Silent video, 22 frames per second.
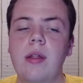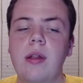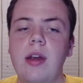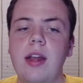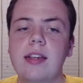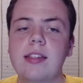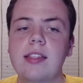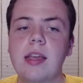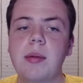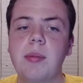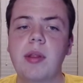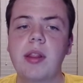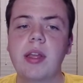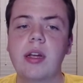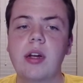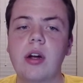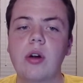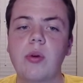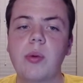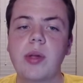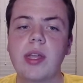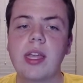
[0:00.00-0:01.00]
Next game on the
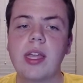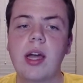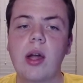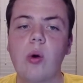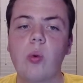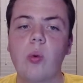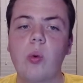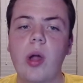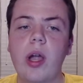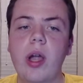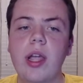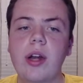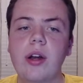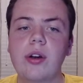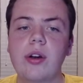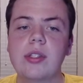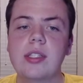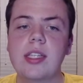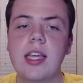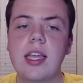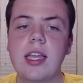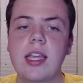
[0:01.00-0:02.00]
card, we got Rider
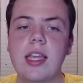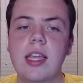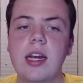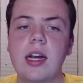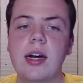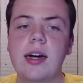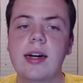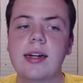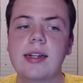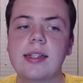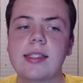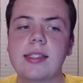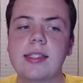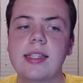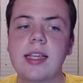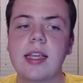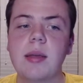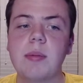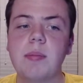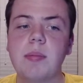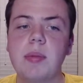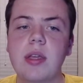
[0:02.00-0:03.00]
taking on
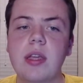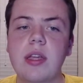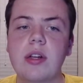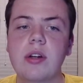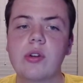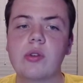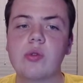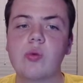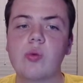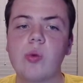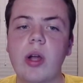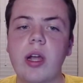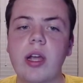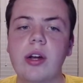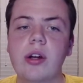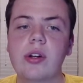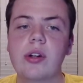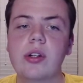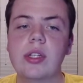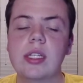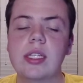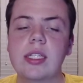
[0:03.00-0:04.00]
St. Peter's.
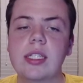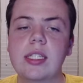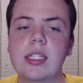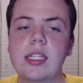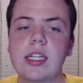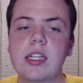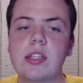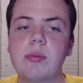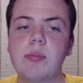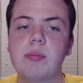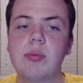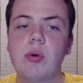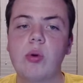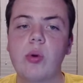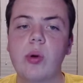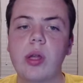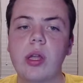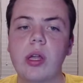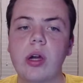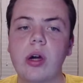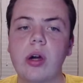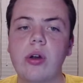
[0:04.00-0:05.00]
Rider is six
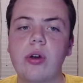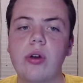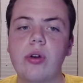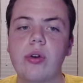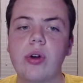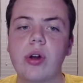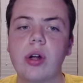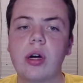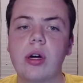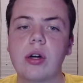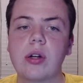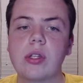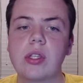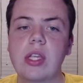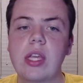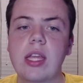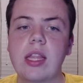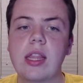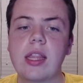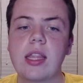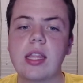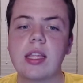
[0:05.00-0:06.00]
point underdogs
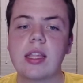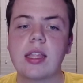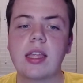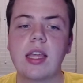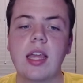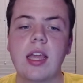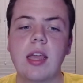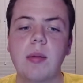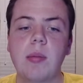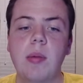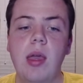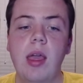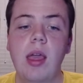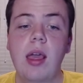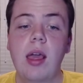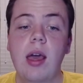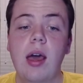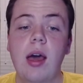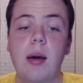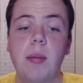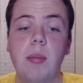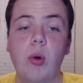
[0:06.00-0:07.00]
in this game,
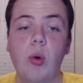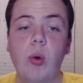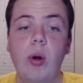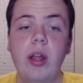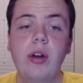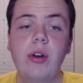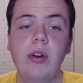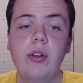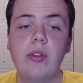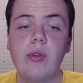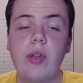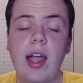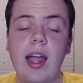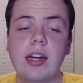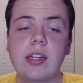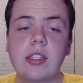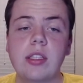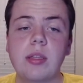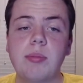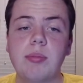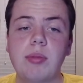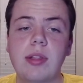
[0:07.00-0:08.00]
um, but Rider has
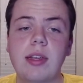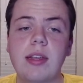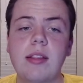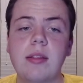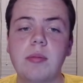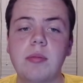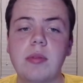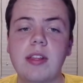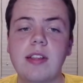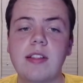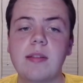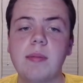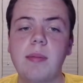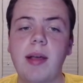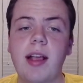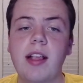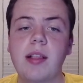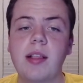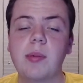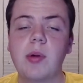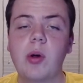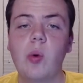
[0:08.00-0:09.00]
actually played some decent
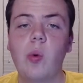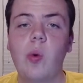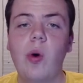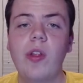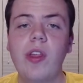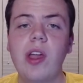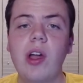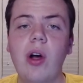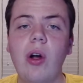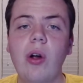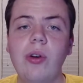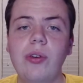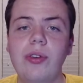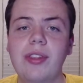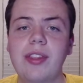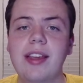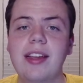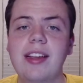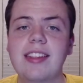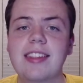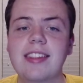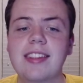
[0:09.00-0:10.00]
basketball. While they are
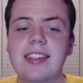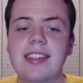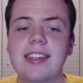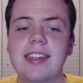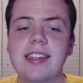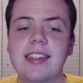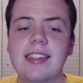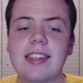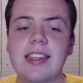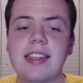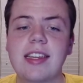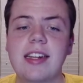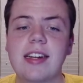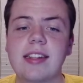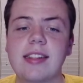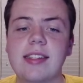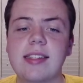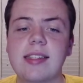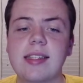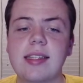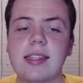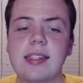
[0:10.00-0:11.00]
six and sixteen on
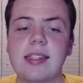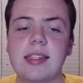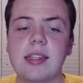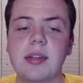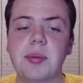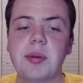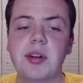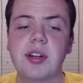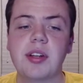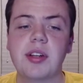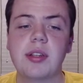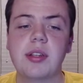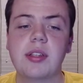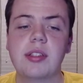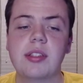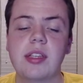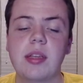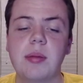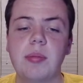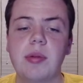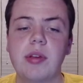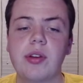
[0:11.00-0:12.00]
the season compared to
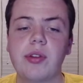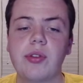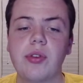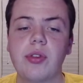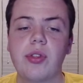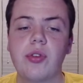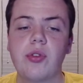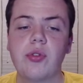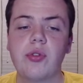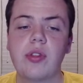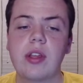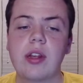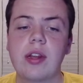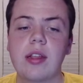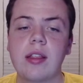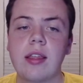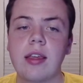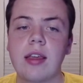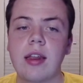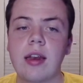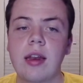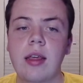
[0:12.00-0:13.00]
St. Peter's thirteen and
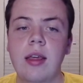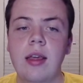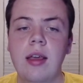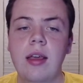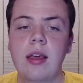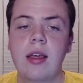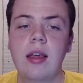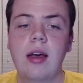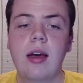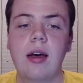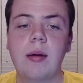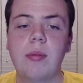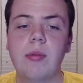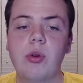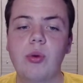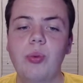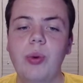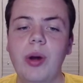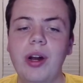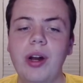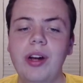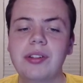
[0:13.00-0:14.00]
ten, um, their
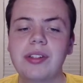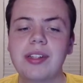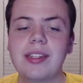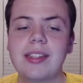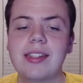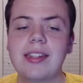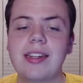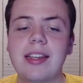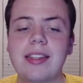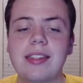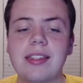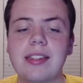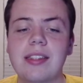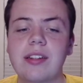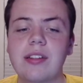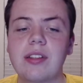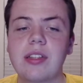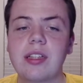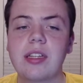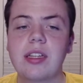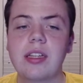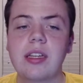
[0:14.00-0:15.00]
record doesn't
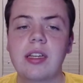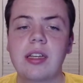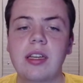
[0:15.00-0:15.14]
necessarily